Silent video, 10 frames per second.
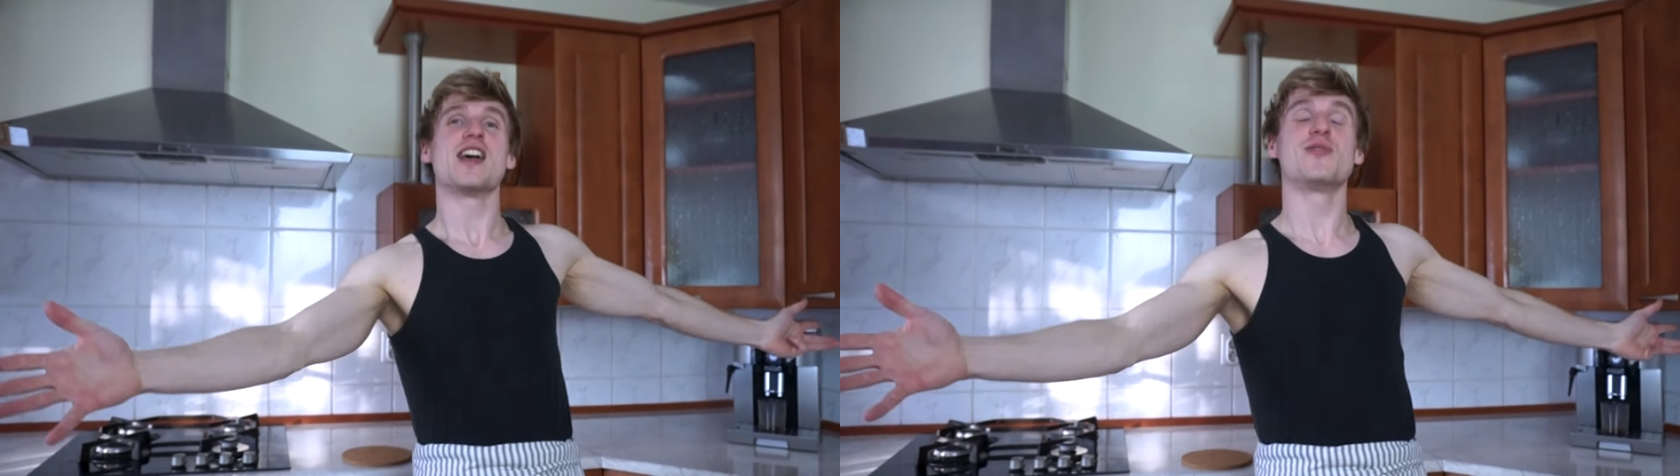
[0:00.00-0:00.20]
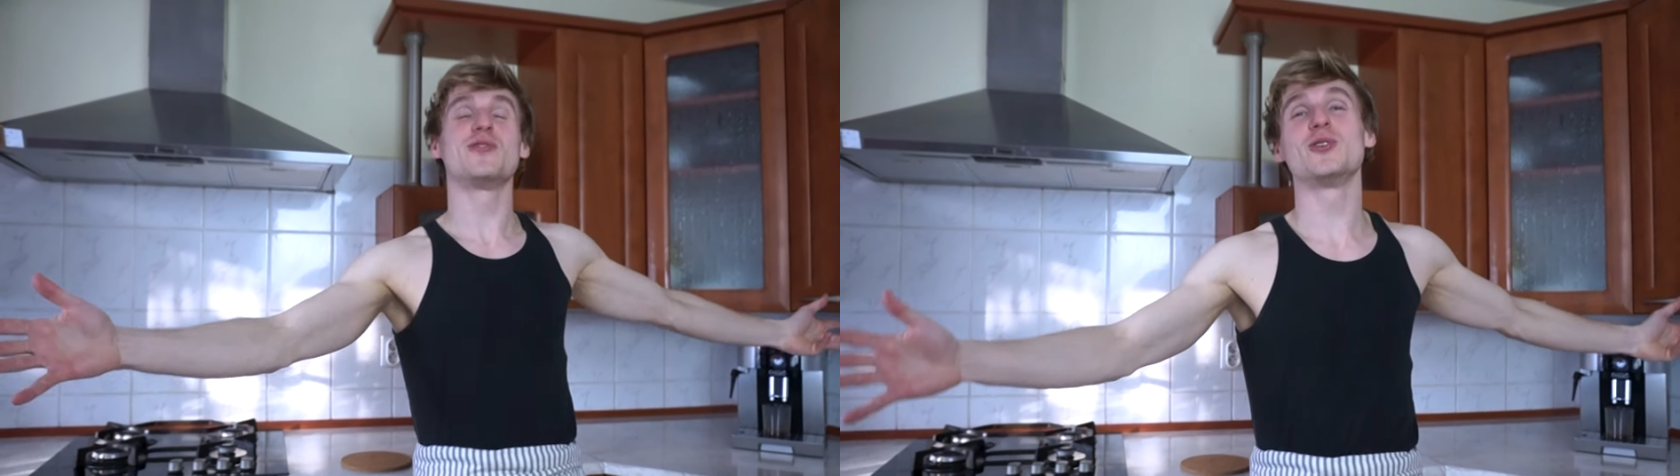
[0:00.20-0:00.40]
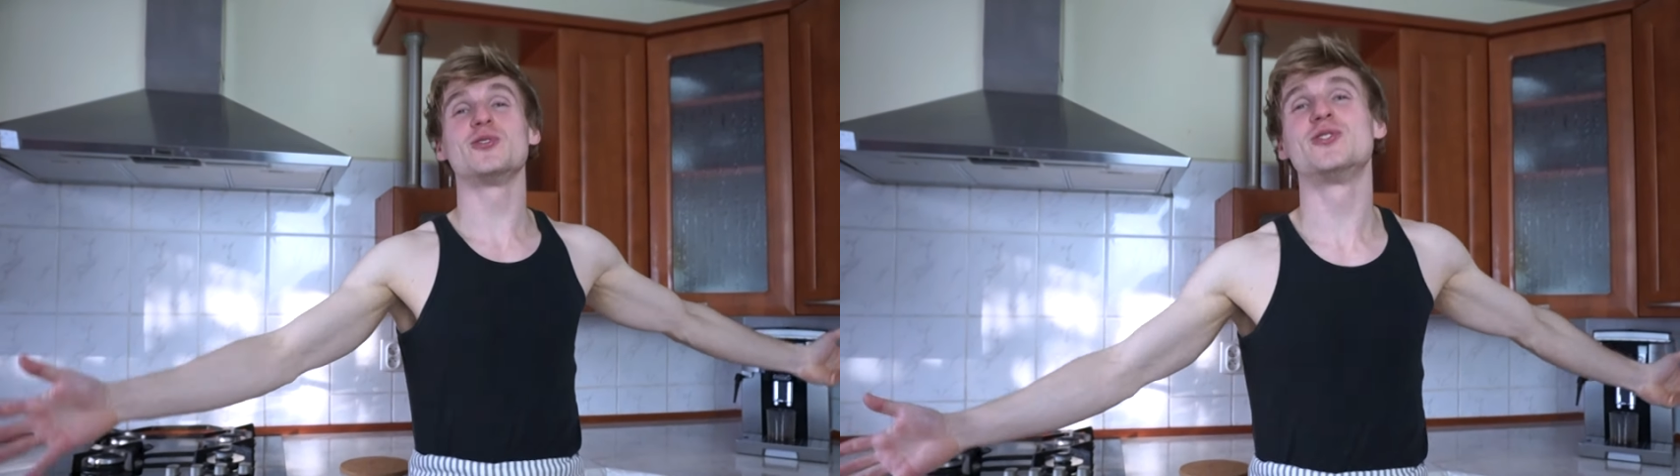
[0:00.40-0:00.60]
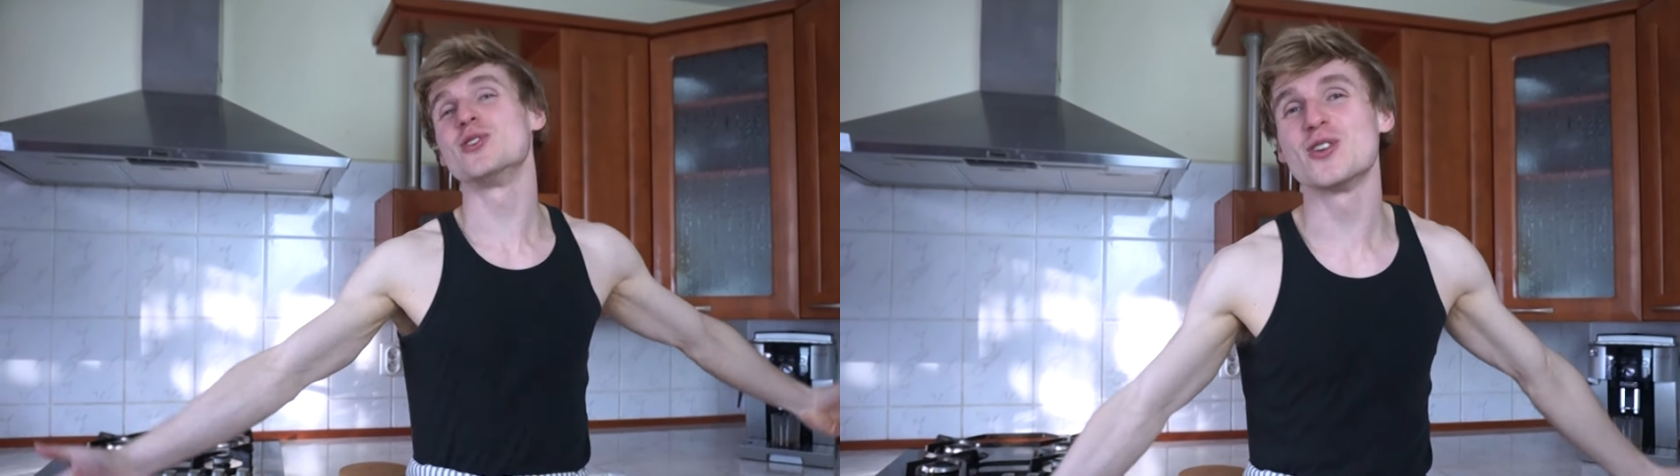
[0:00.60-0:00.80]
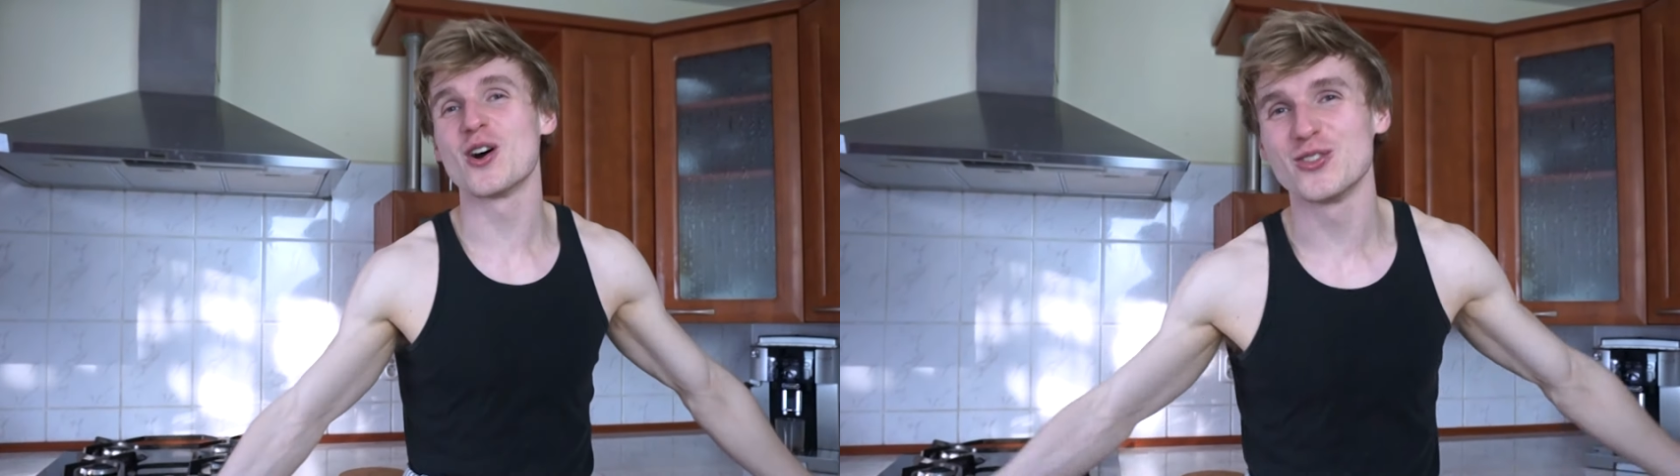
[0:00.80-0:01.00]
If you
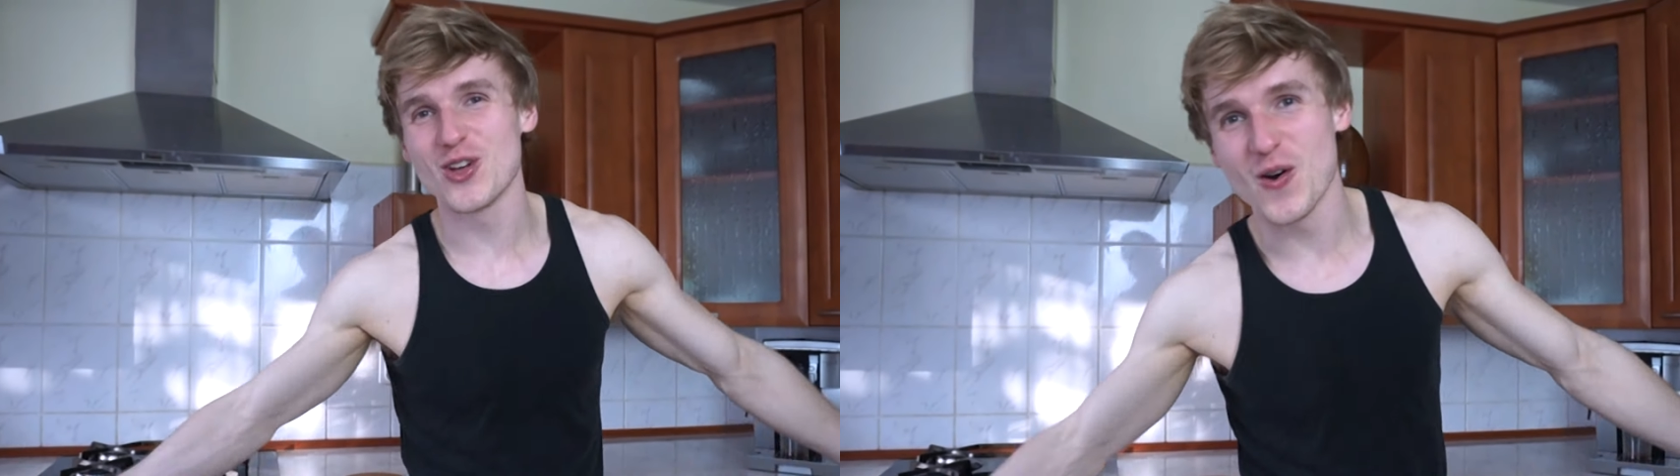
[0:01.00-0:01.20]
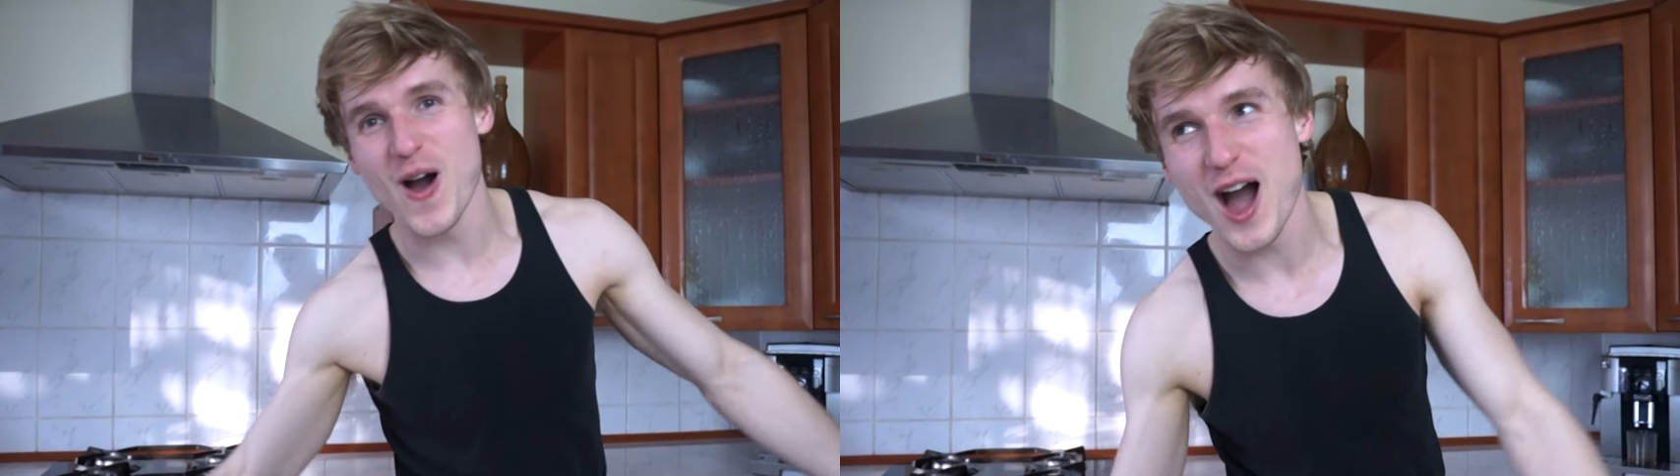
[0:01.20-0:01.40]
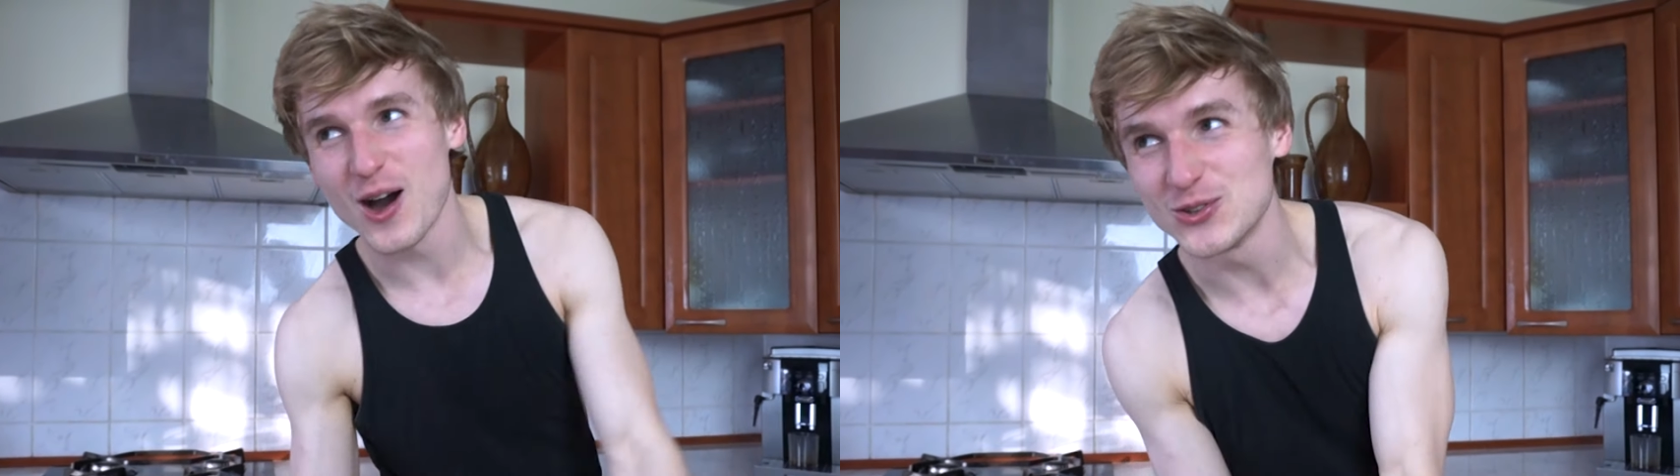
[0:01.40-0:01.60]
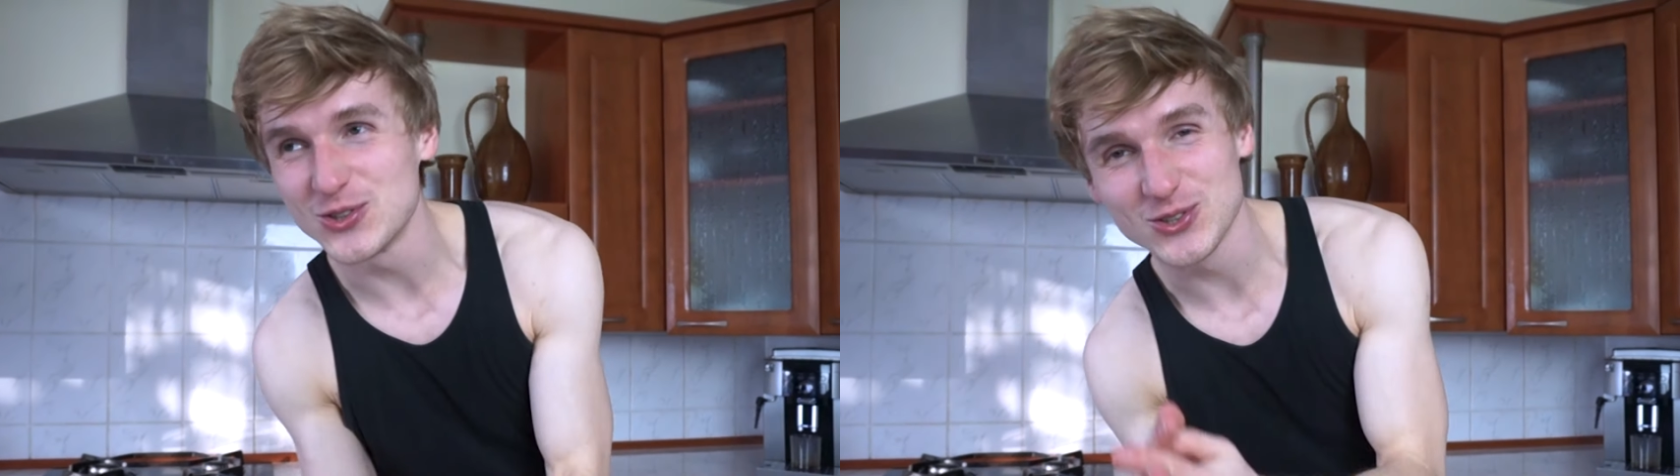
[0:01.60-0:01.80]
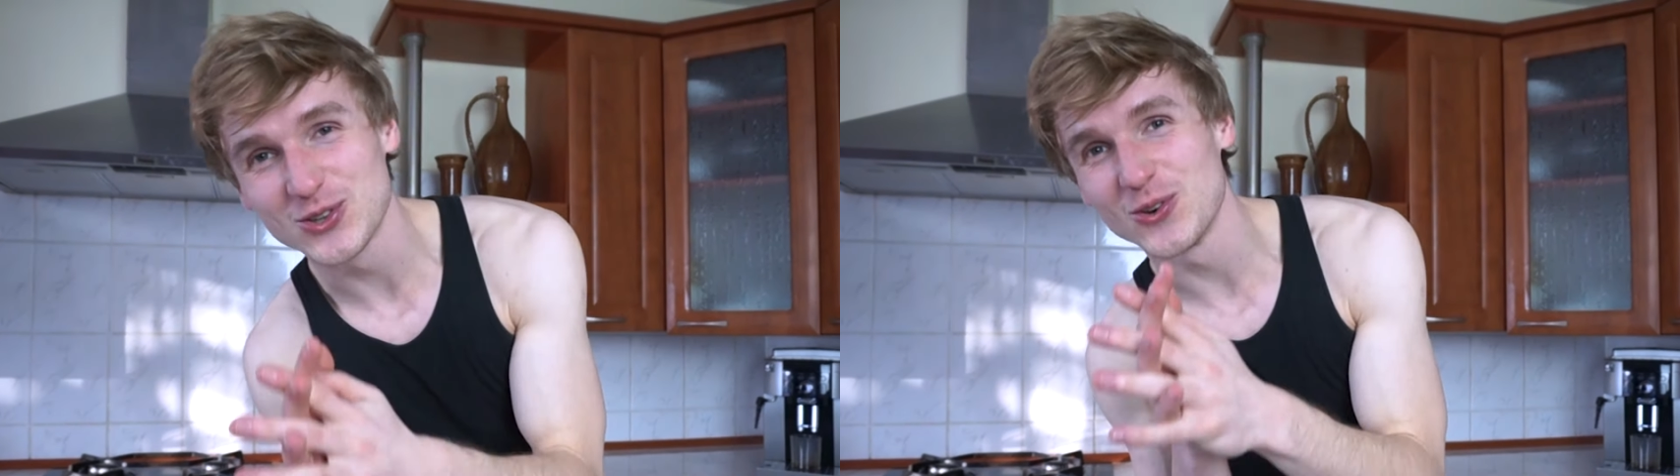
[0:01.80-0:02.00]
do not know how
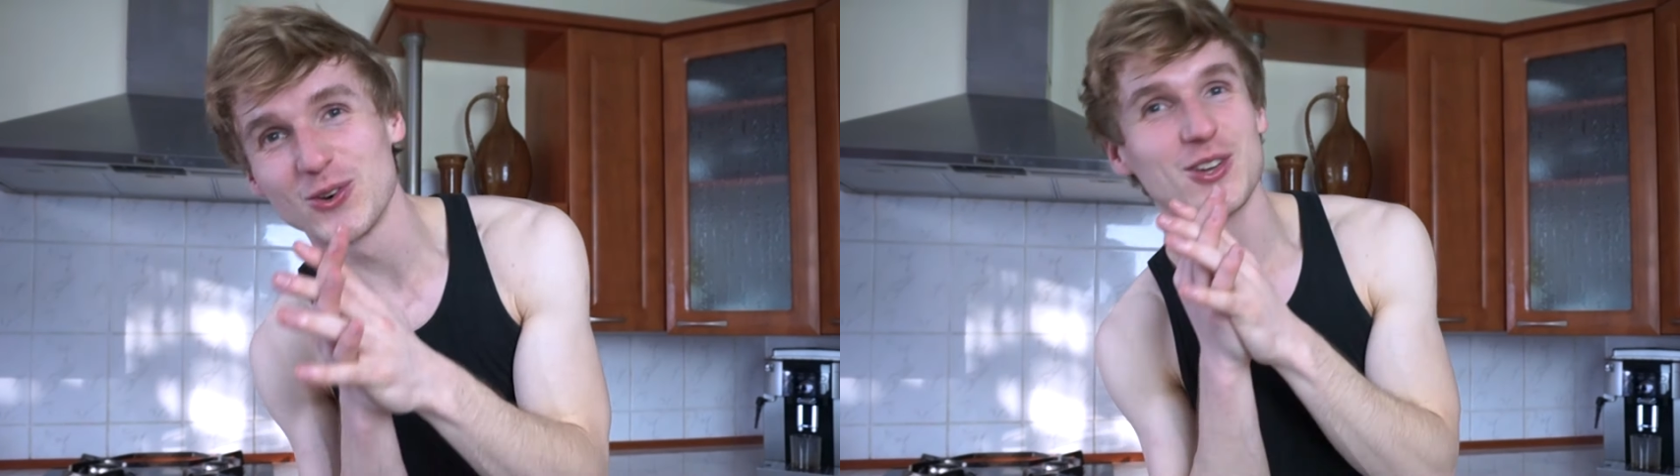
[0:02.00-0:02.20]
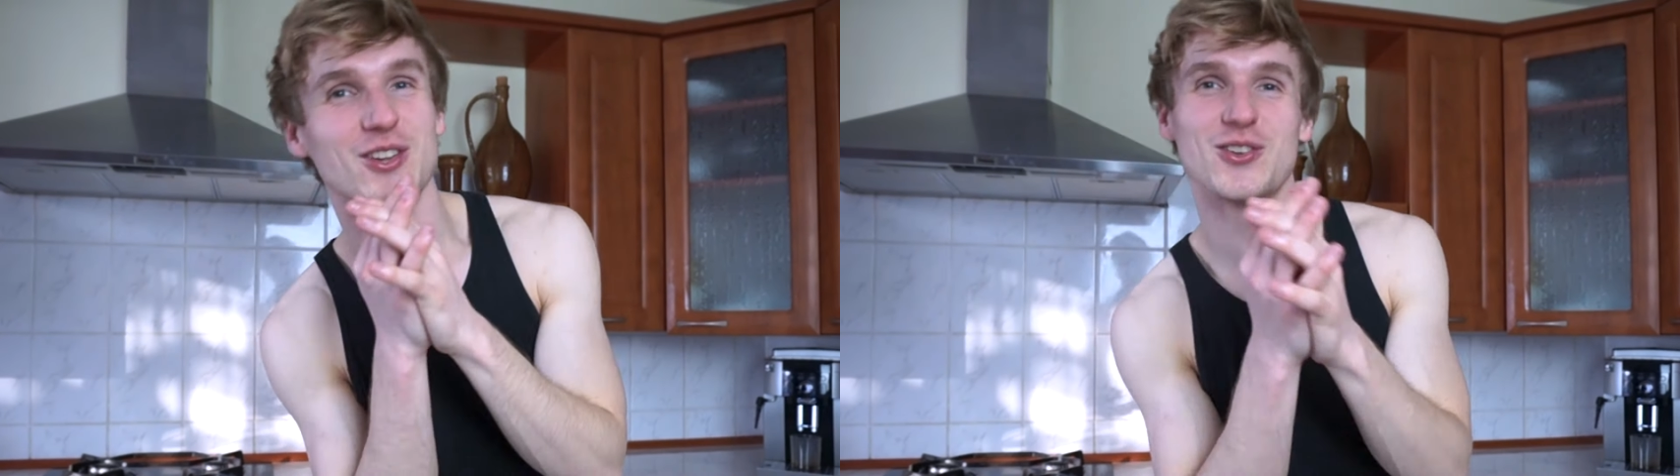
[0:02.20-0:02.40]
to cook,